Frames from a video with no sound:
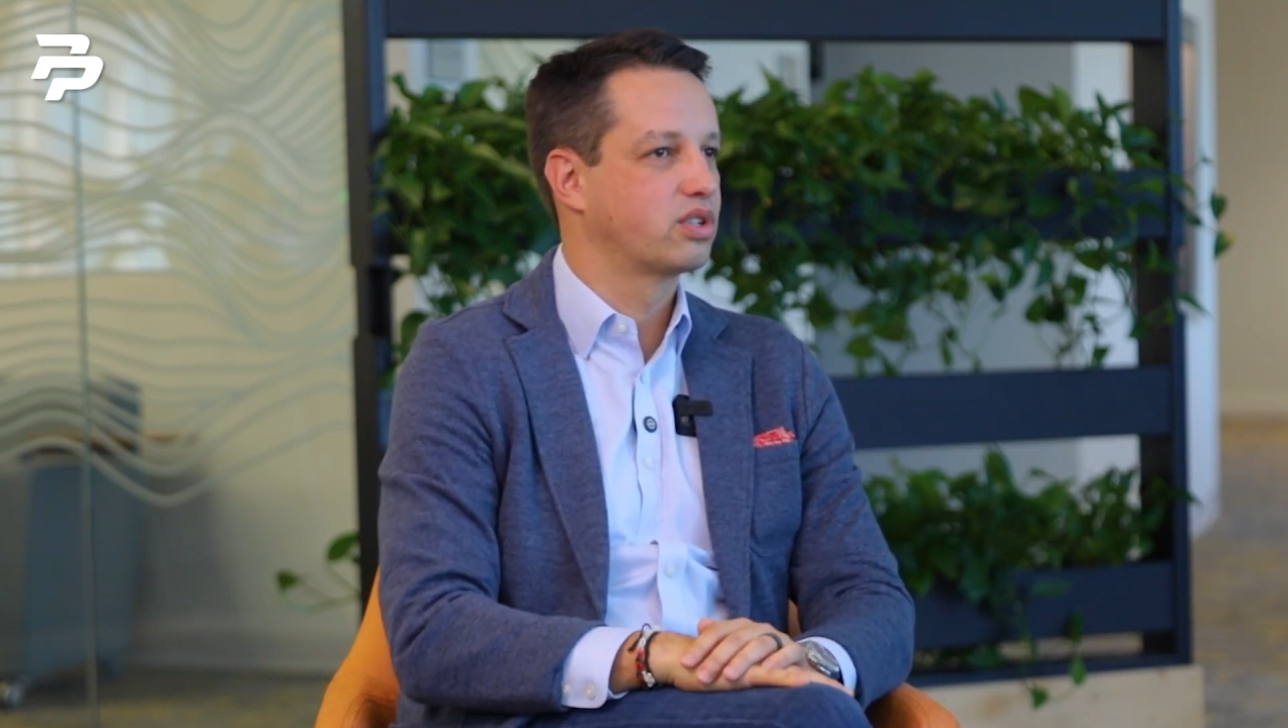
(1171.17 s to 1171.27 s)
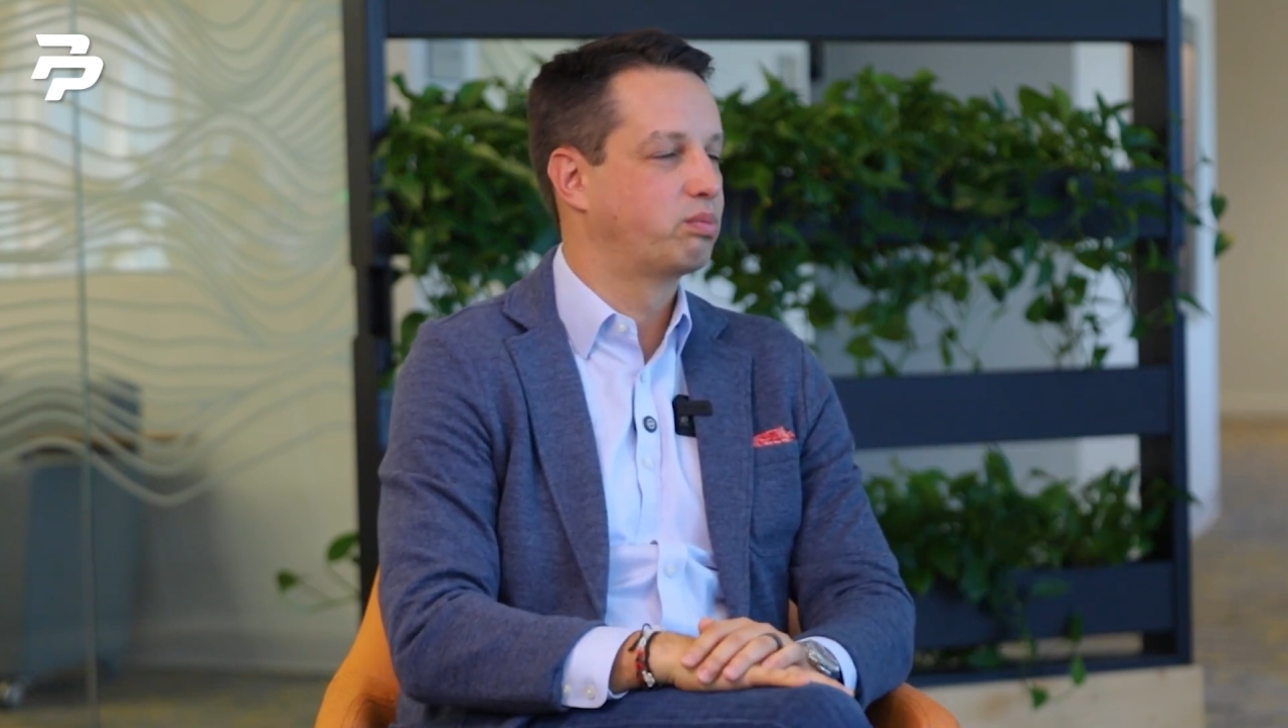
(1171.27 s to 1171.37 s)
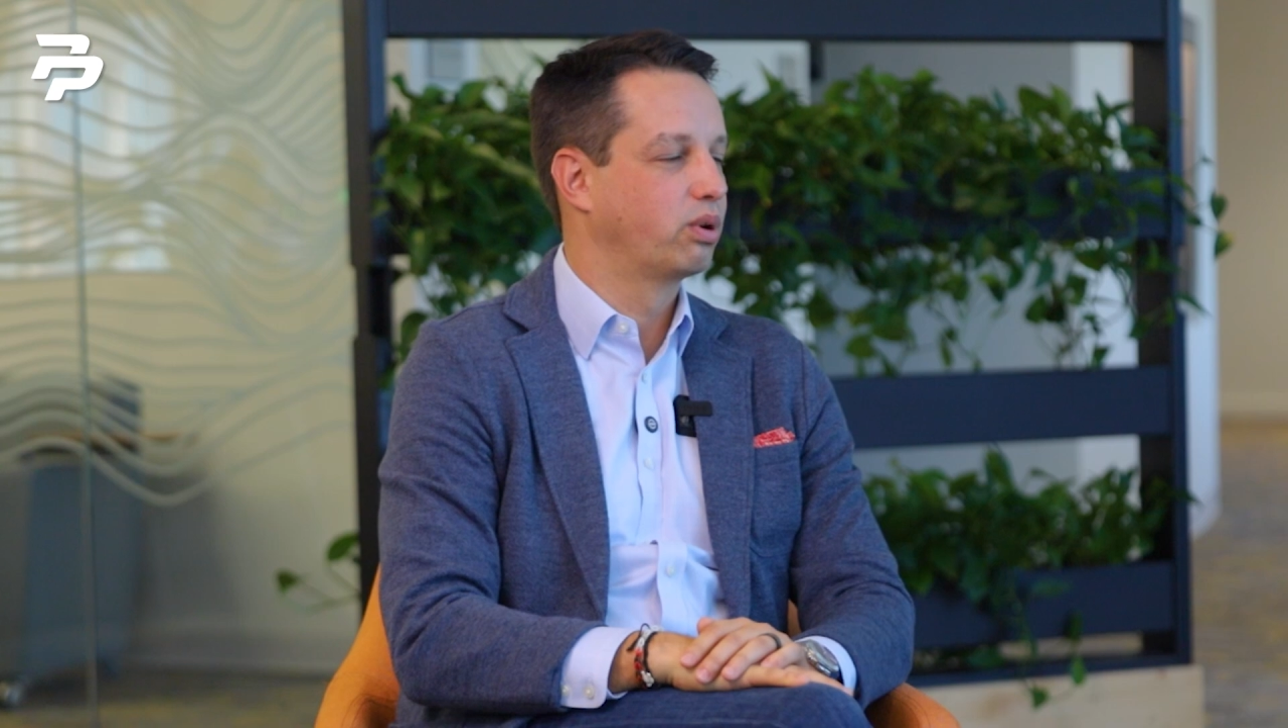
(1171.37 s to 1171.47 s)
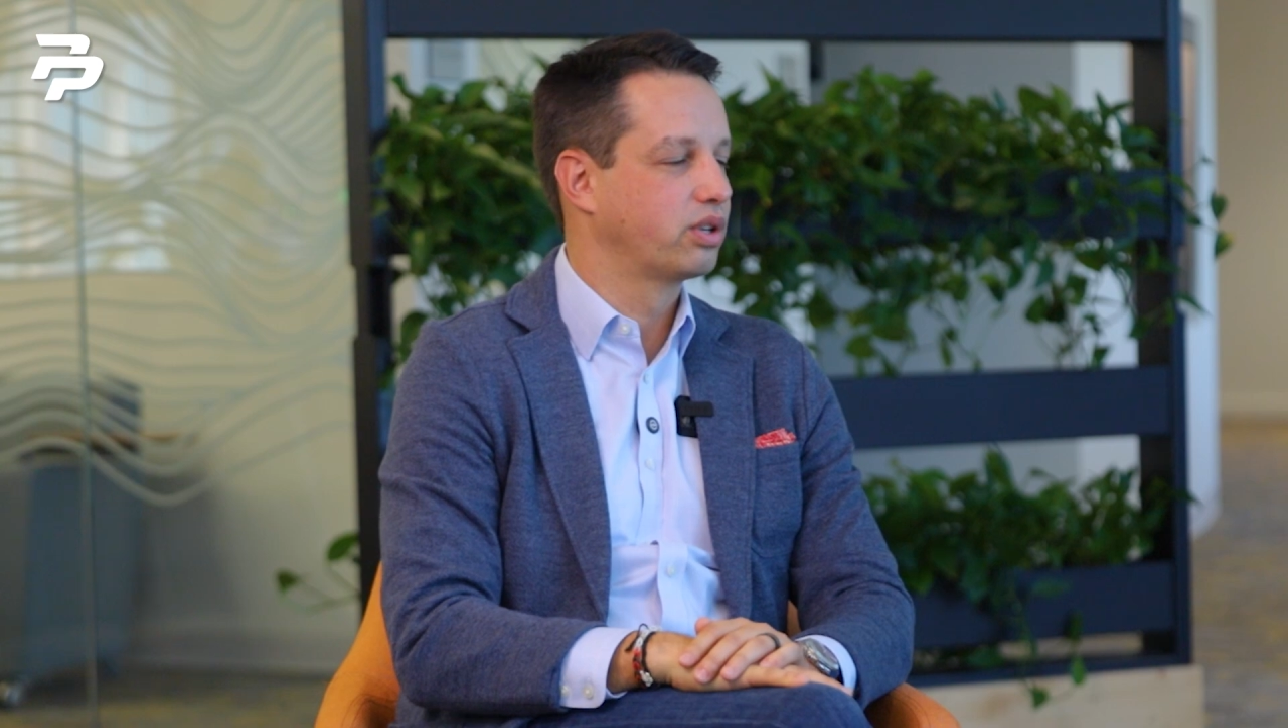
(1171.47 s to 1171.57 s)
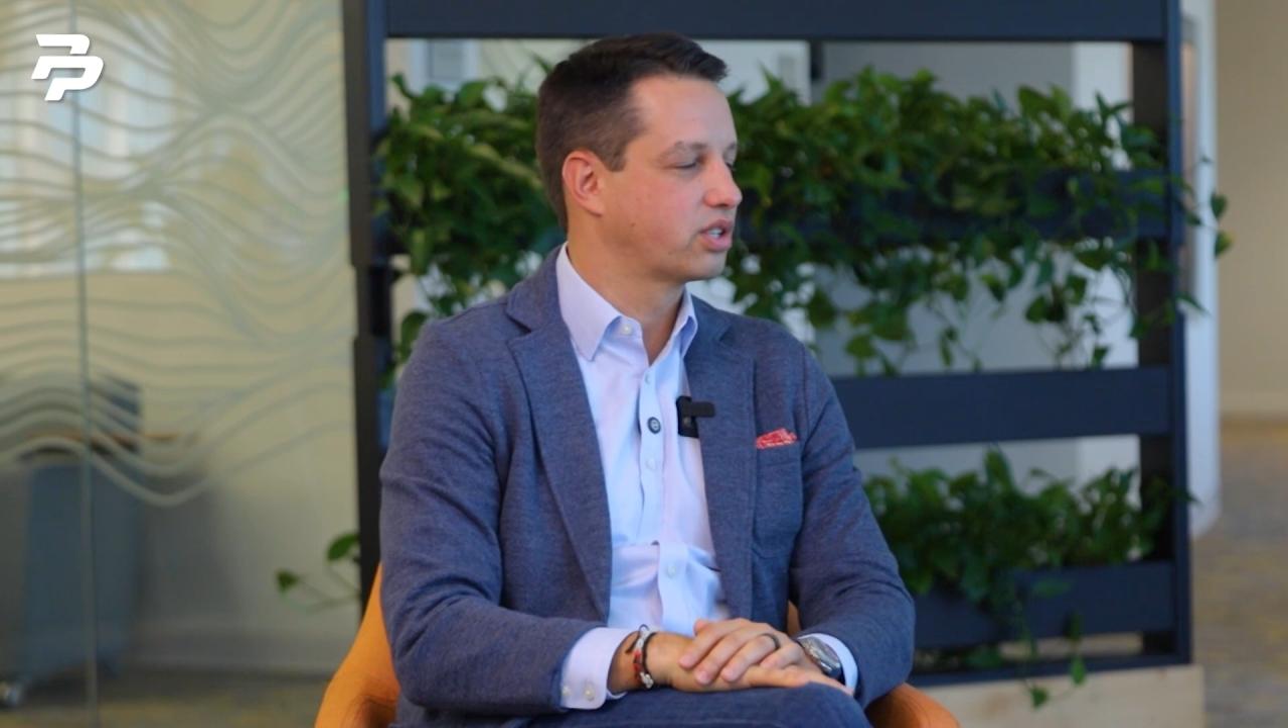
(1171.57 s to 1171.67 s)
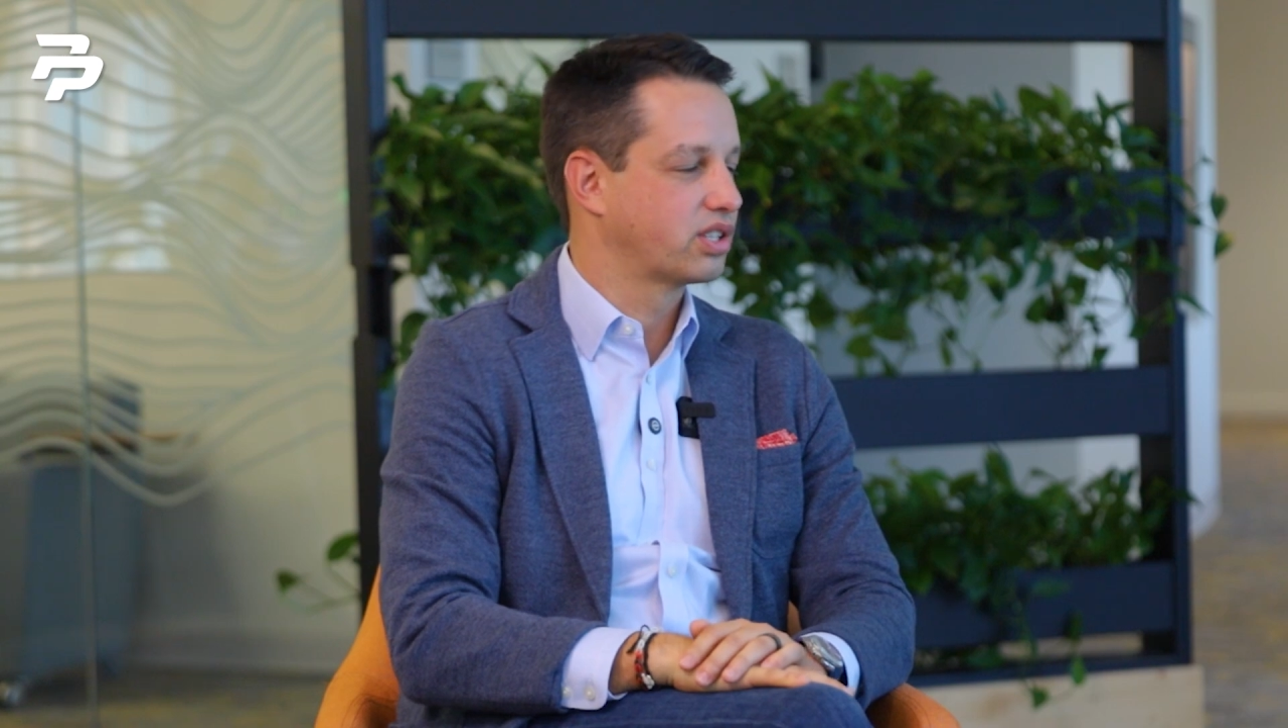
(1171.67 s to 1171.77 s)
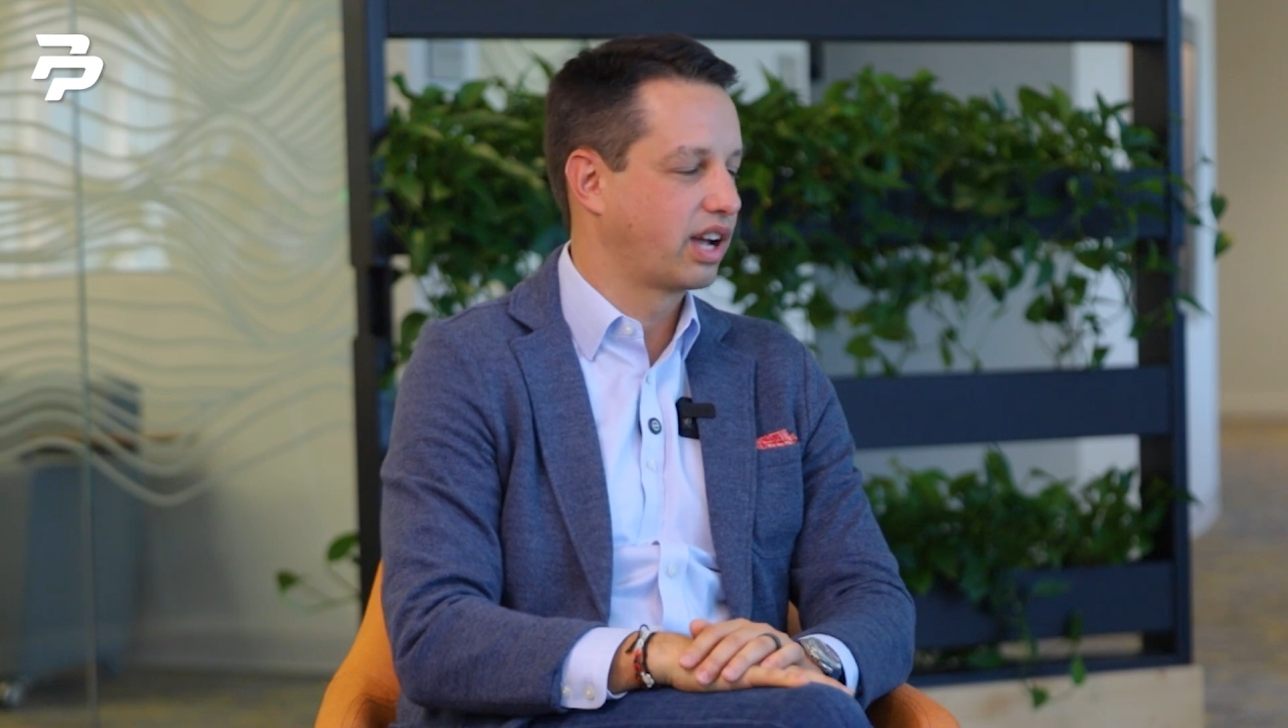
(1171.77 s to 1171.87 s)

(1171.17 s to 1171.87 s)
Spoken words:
as bullish as